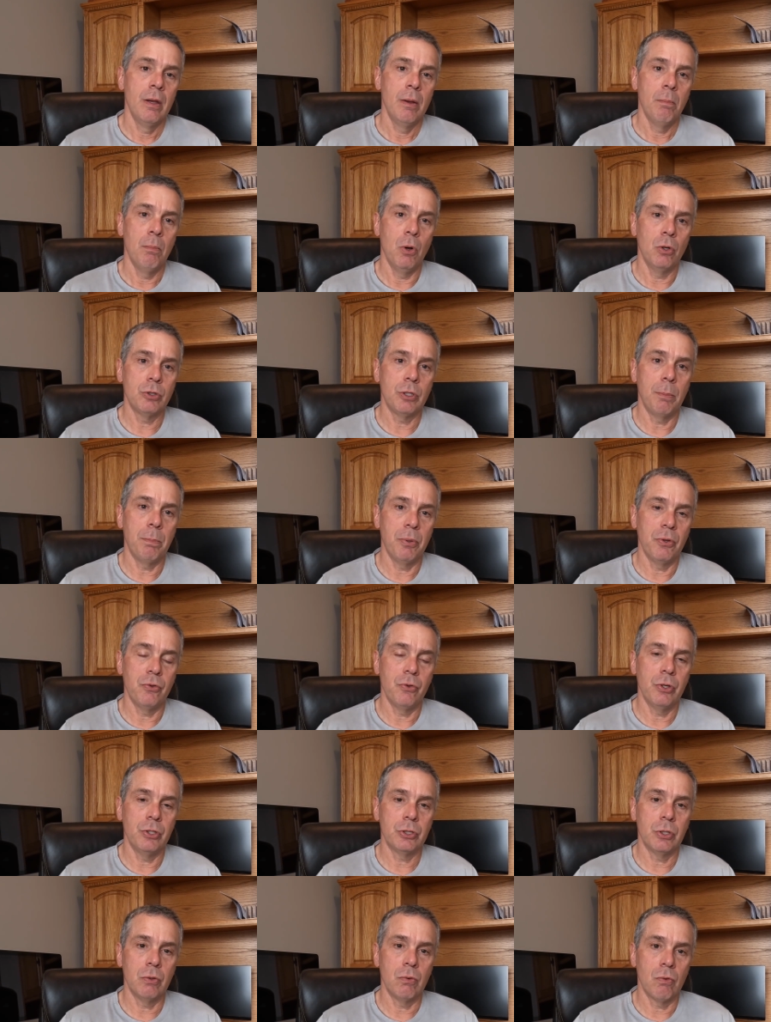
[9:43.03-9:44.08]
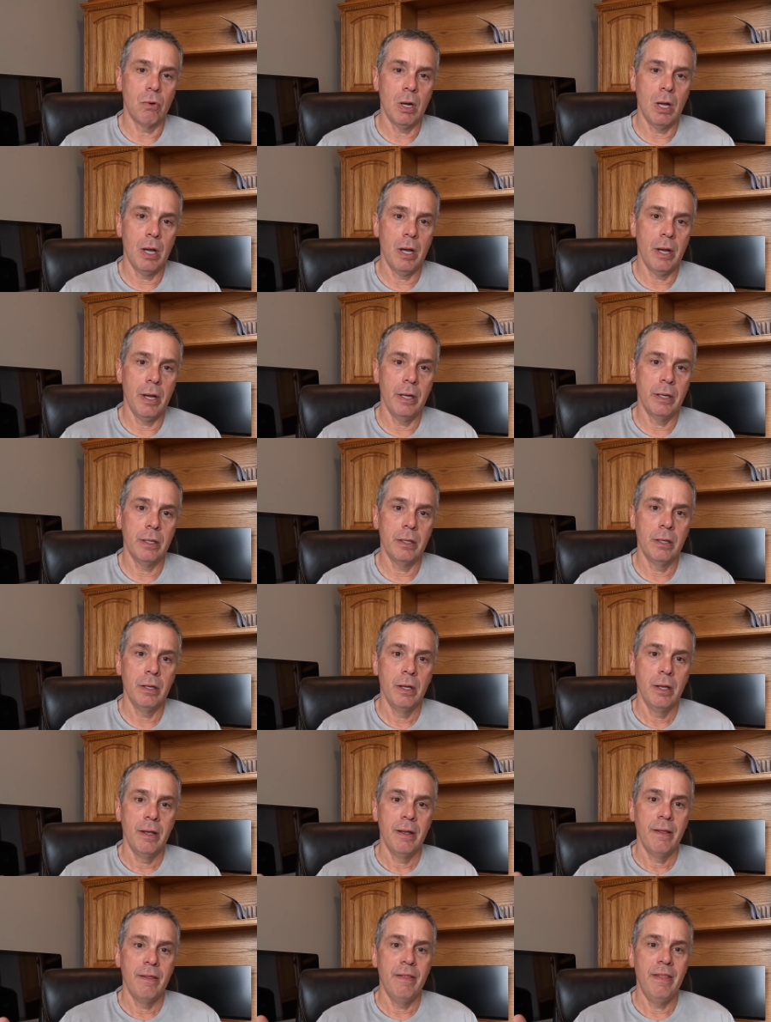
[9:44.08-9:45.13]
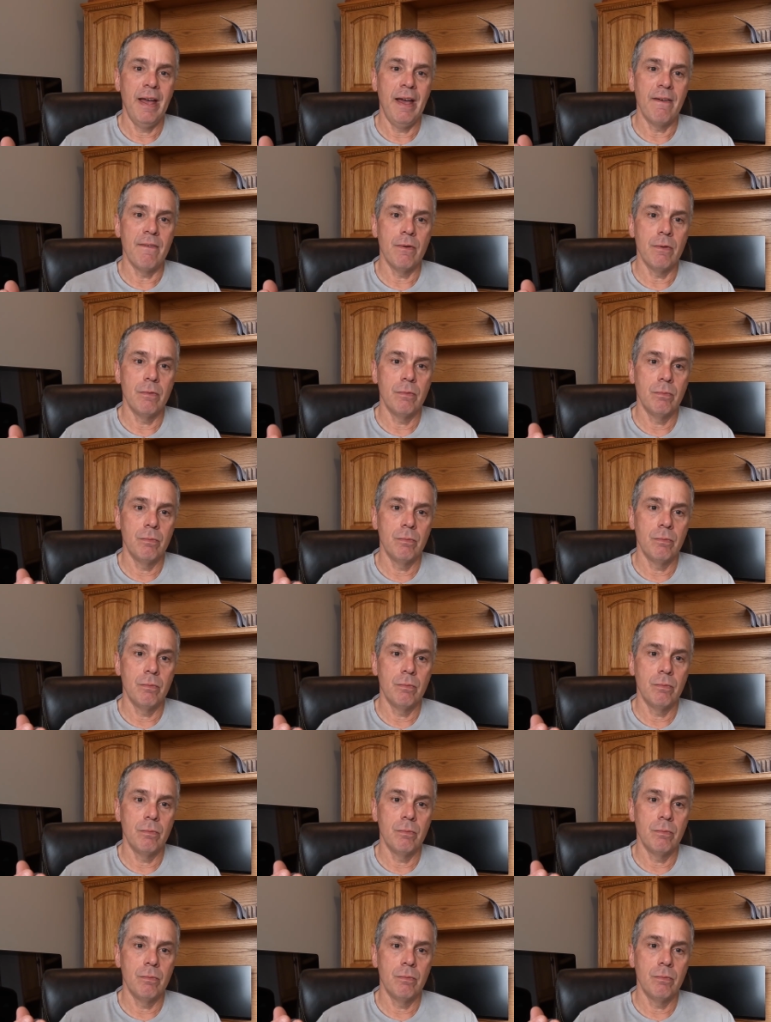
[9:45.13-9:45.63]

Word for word: multi-position rod that